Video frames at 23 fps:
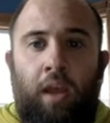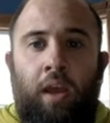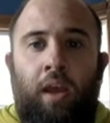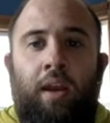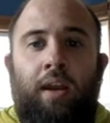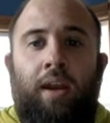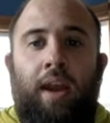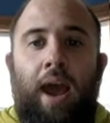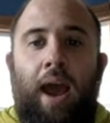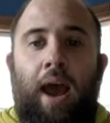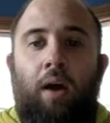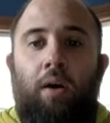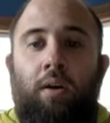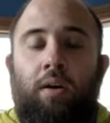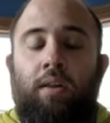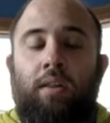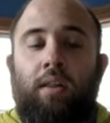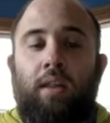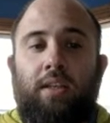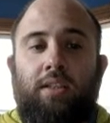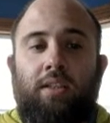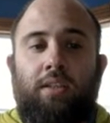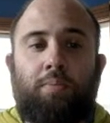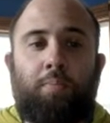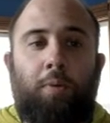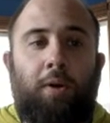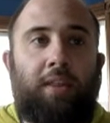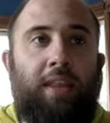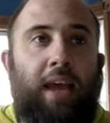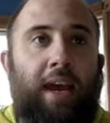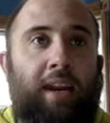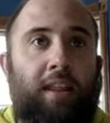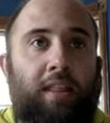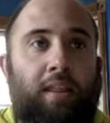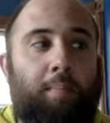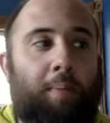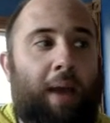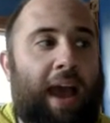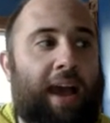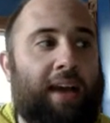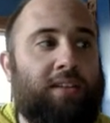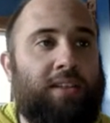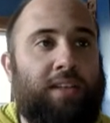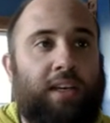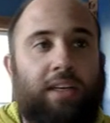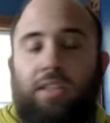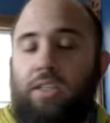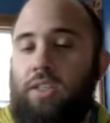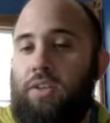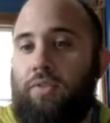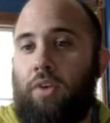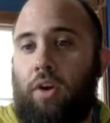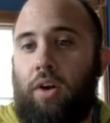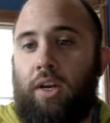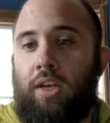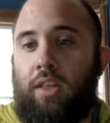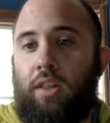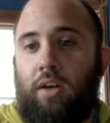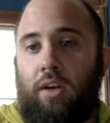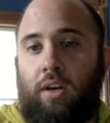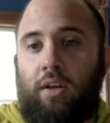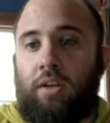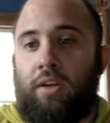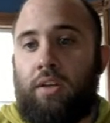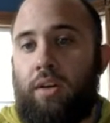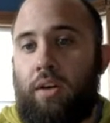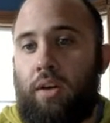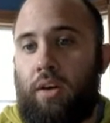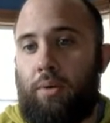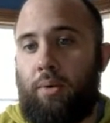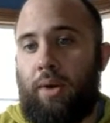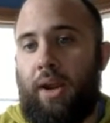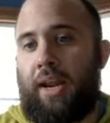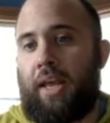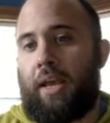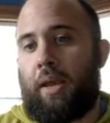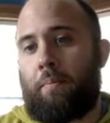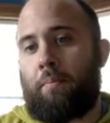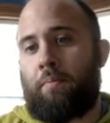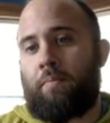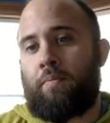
Now, let's put that in the past tense you've already learned. Are you ready?